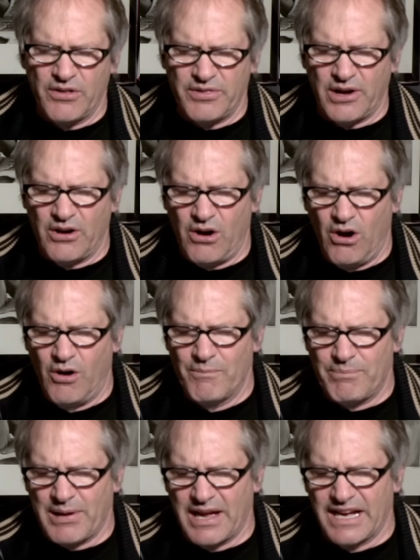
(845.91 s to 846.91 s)

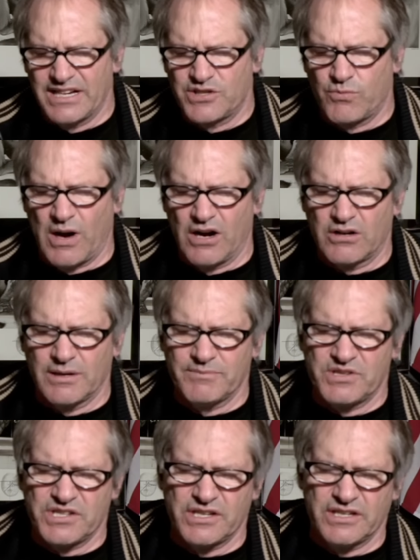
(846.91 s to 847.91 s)
homepage
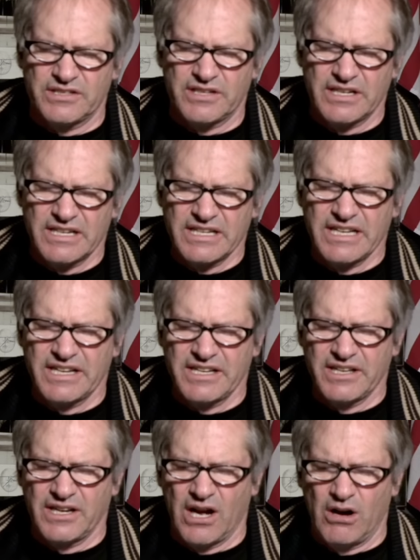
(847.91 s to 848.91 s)
welcomes you,
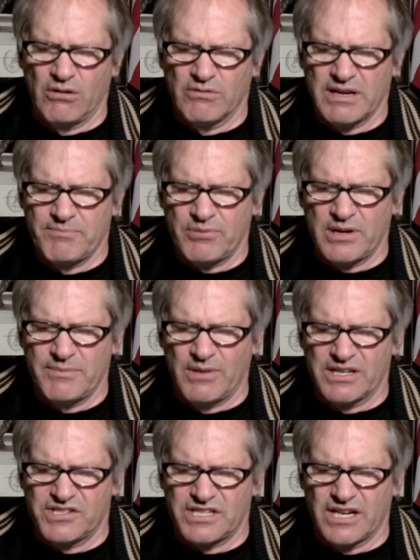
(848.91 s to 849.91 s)
and pretty
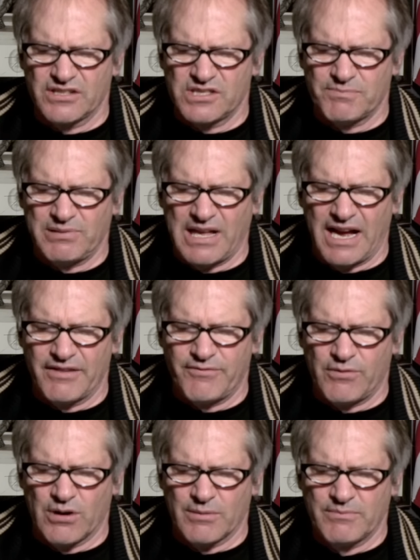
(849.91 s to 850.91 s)
much tells the
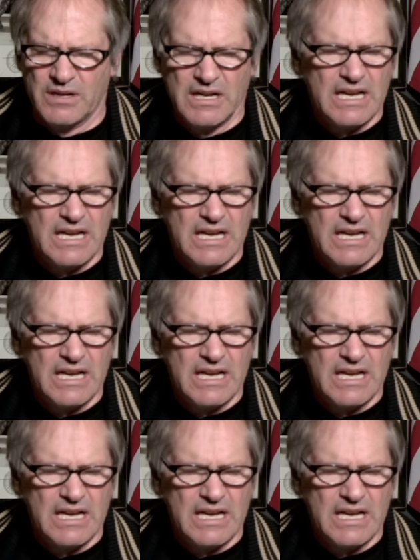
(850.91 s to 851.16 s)
platform.